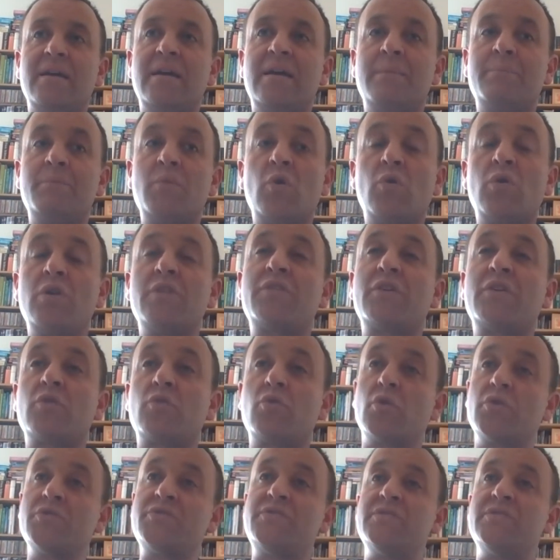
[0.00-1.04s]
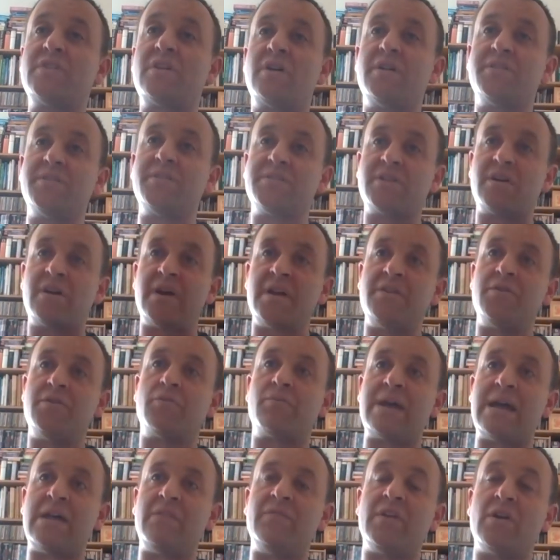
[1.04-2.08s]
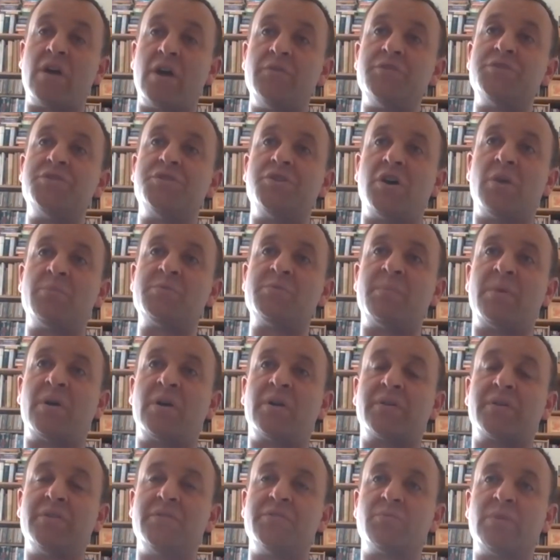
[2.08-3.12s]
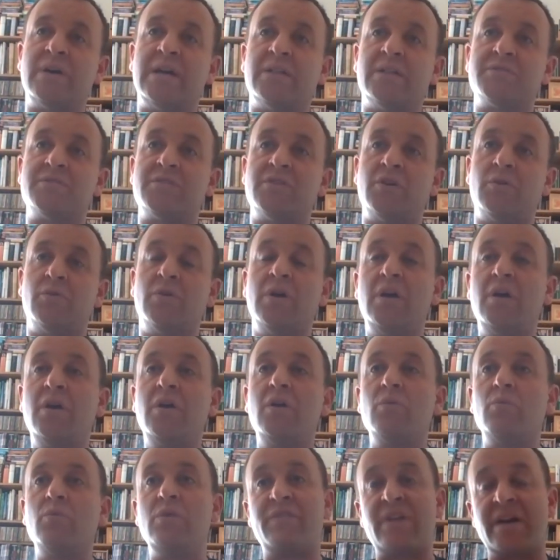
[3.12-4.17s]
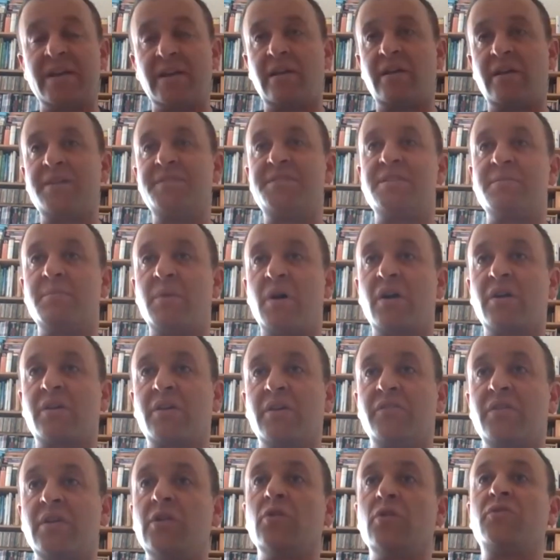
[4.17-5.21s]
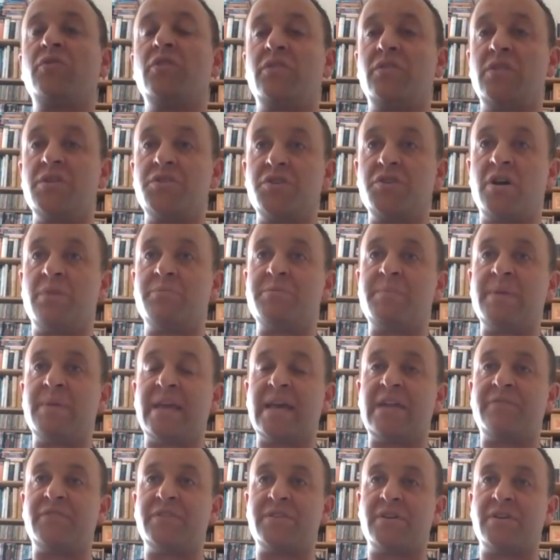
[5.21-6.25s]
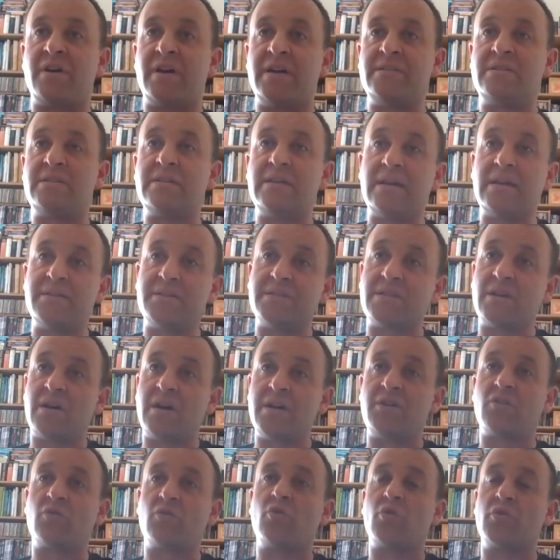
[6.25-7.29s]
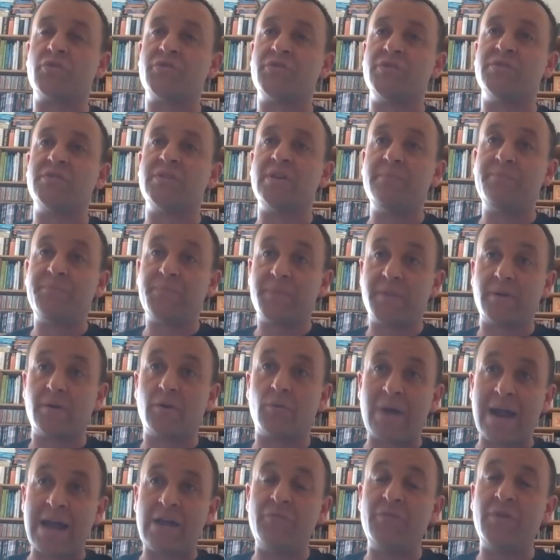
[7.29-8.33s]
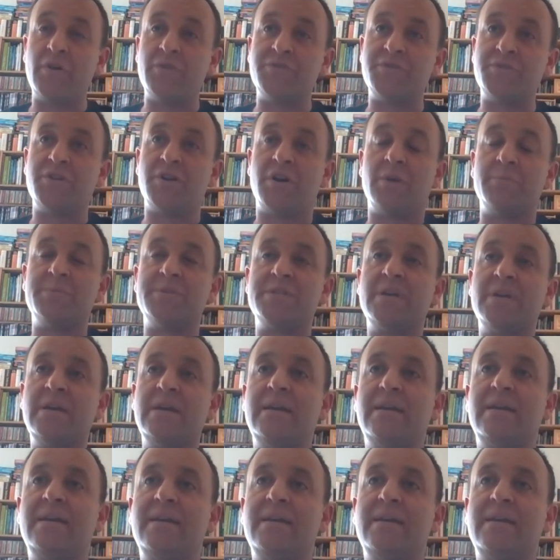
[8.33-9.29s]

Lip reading: All of our courses are designed around the Irish jobs market as well. So we've analysed the market and looked at the jobs being advertised and designed our courses around those jobs.